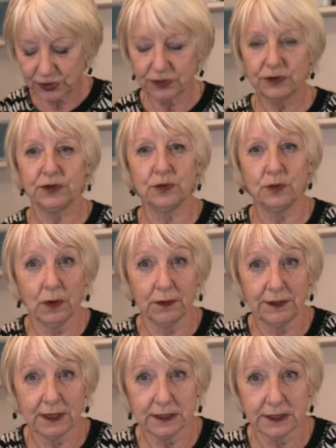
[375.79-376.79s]
Do one
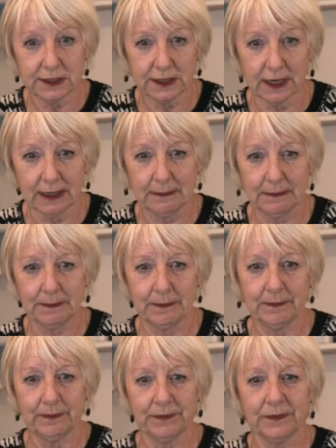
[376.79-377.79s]
thing at a time.
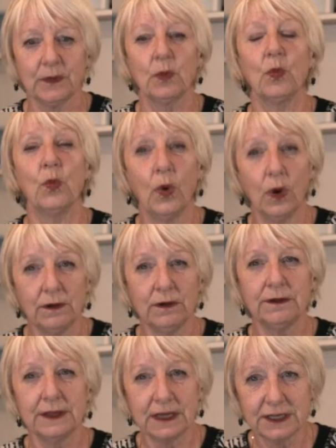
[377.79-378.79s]
One
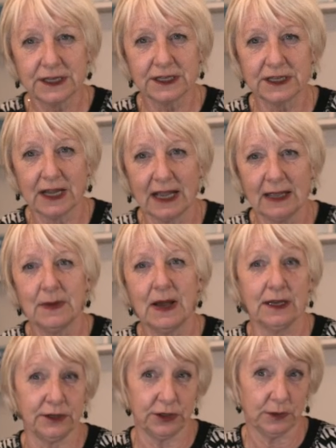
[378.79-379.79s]
thing at a time
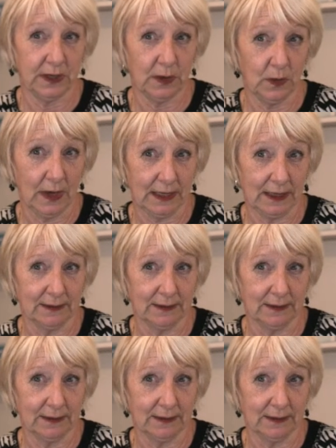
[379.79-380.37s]
and do it well.